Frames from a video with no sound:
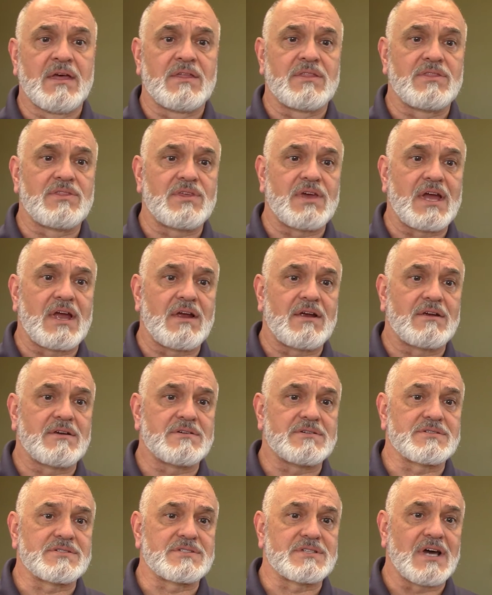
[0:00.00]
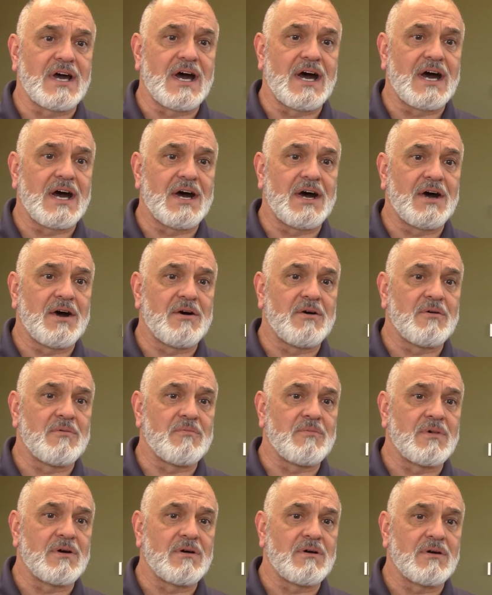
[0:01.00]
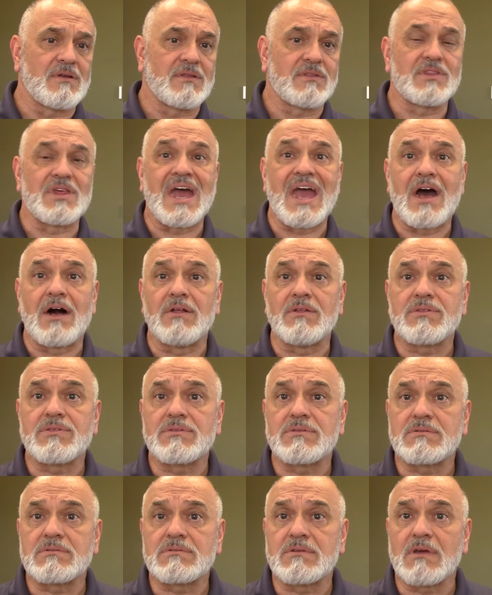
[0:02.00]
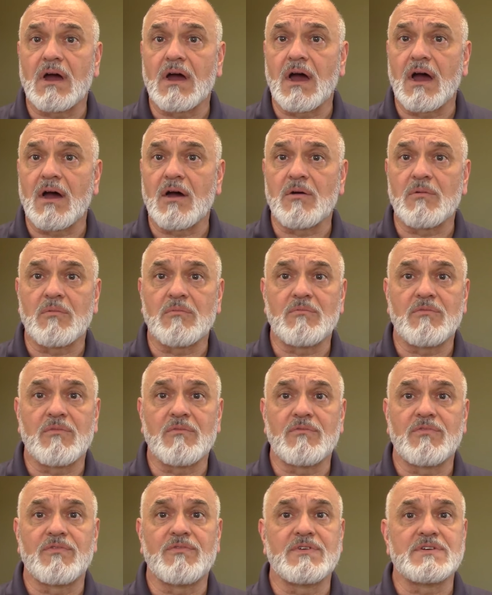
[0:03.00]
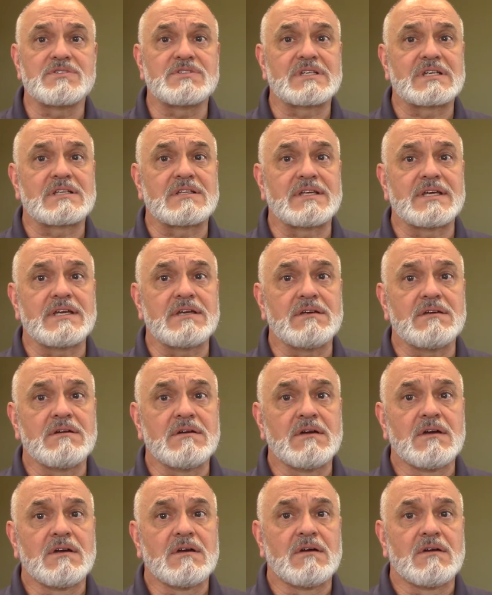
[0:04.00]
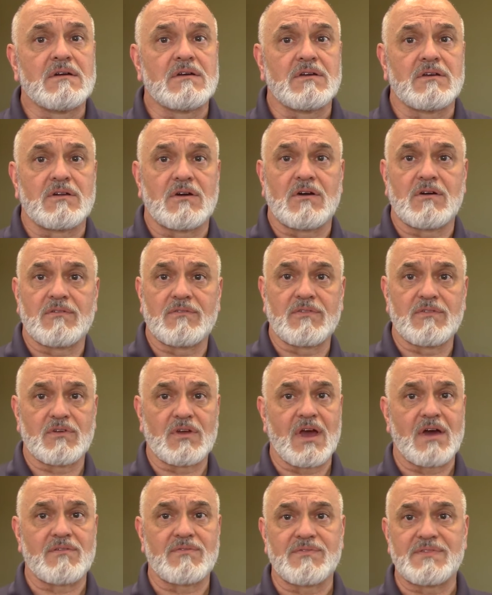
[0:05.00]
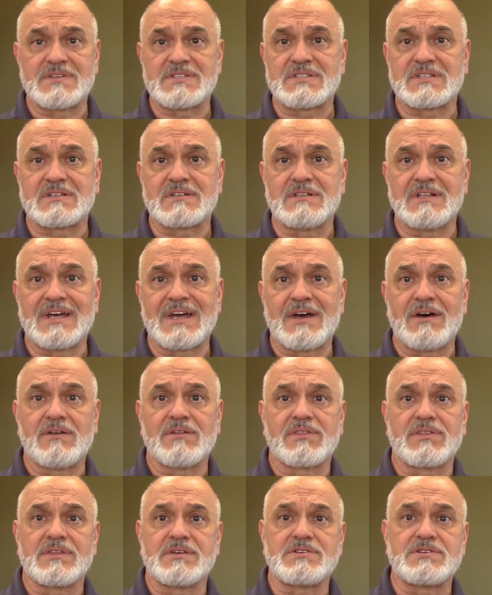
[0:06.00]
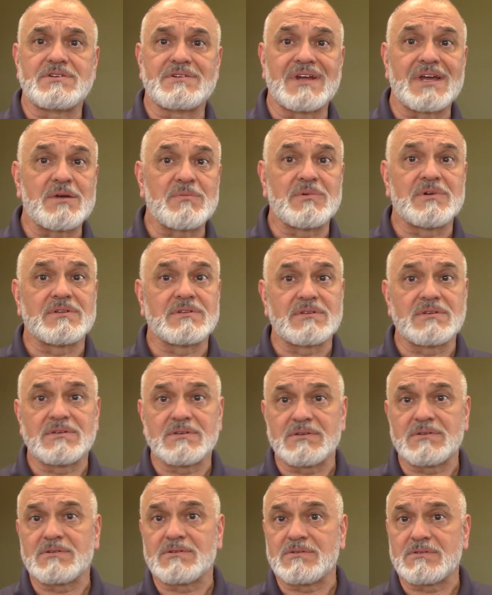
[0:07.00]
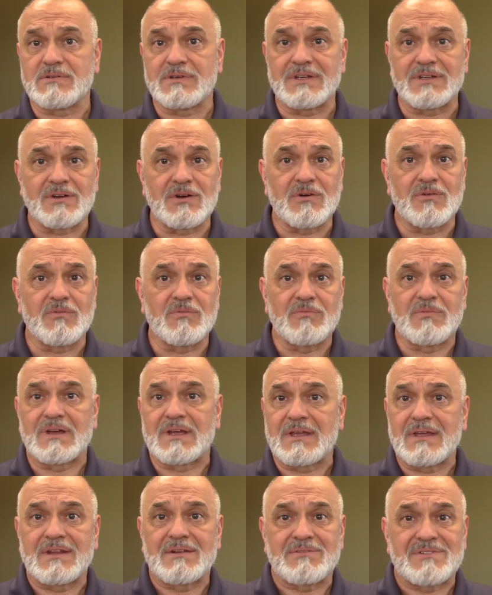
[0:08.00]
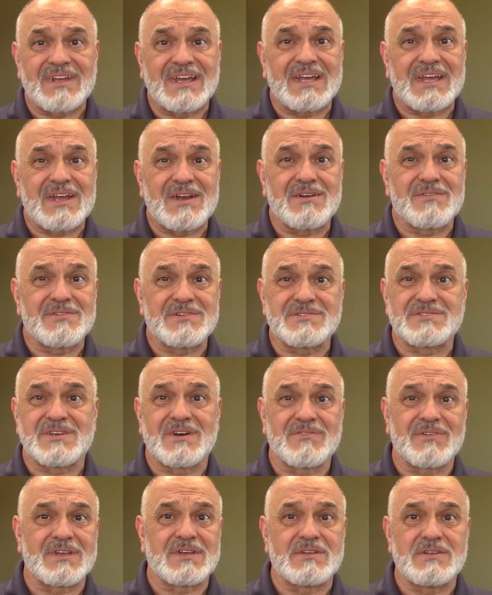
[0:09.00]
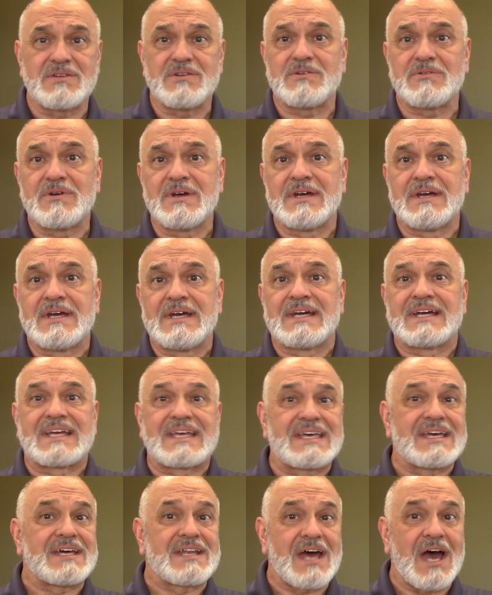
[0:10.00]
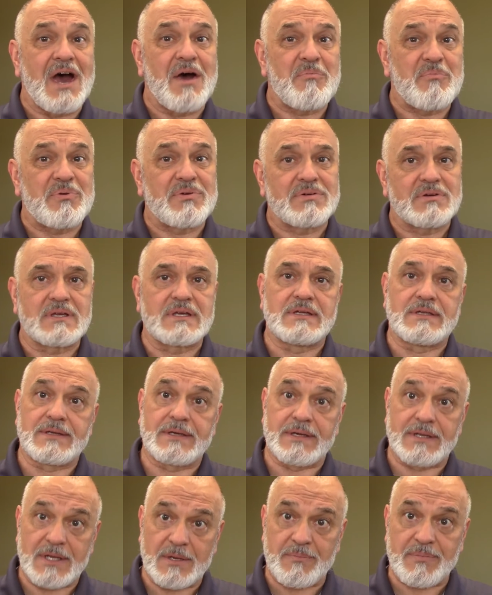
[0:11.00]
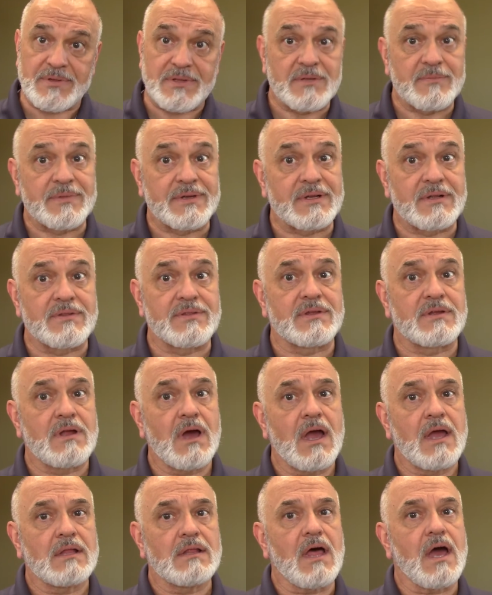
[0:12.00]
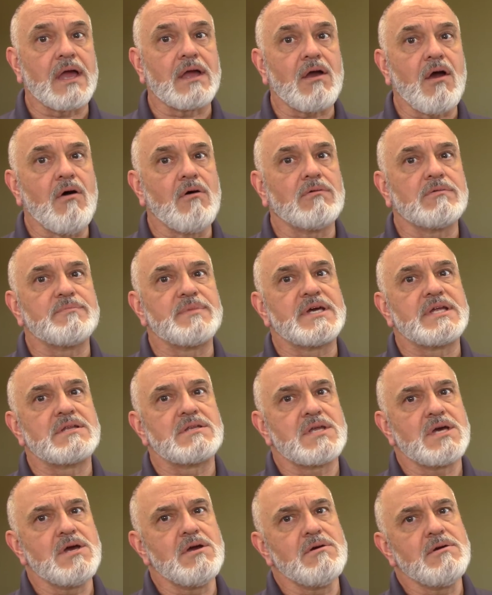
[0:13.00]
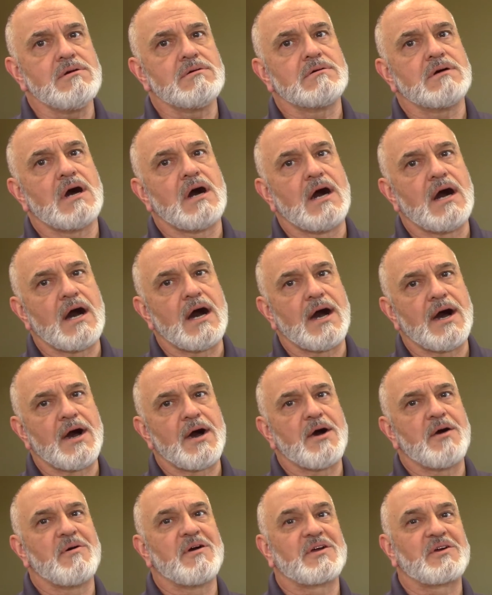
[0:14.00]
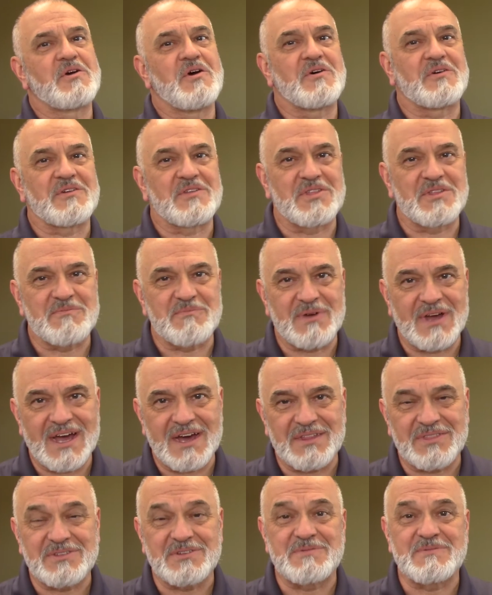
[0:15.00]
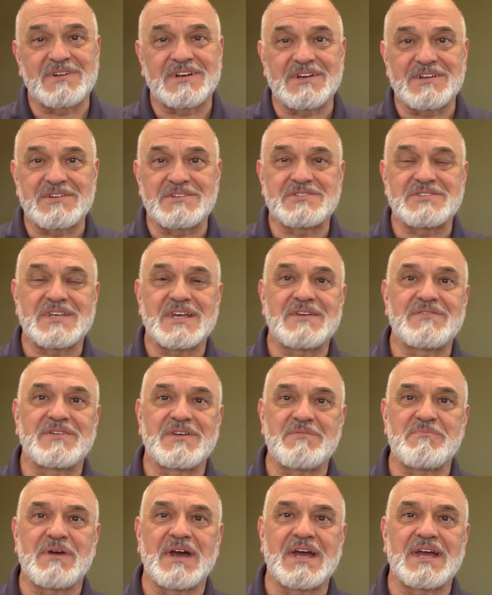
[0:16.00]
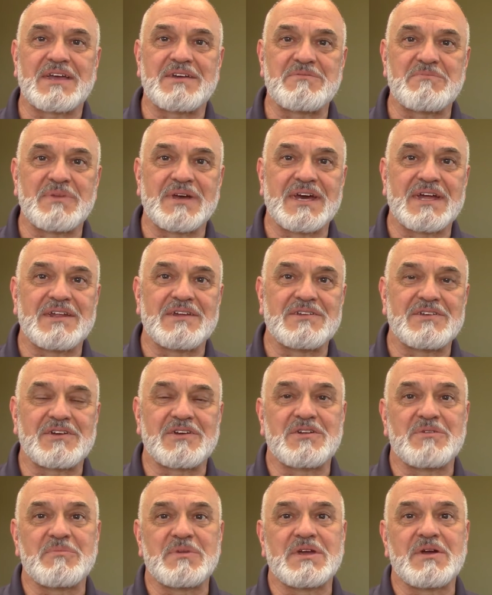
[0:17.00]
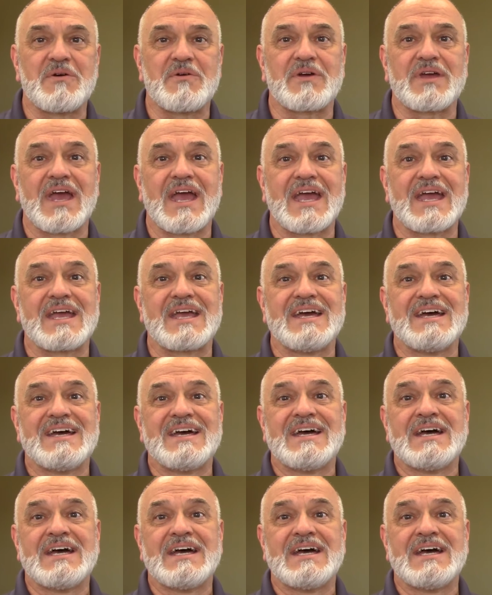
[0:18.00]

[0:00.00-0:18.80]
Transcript: There's um, the health um, physically, you know, if you've got physical health that you're able to, you know, you know, take care of yourself. Can you get up? Can you get up in the middle of the night like old men do? Uh, go to the bathroom, but are you safe? Get back in bed and you're going to be okay.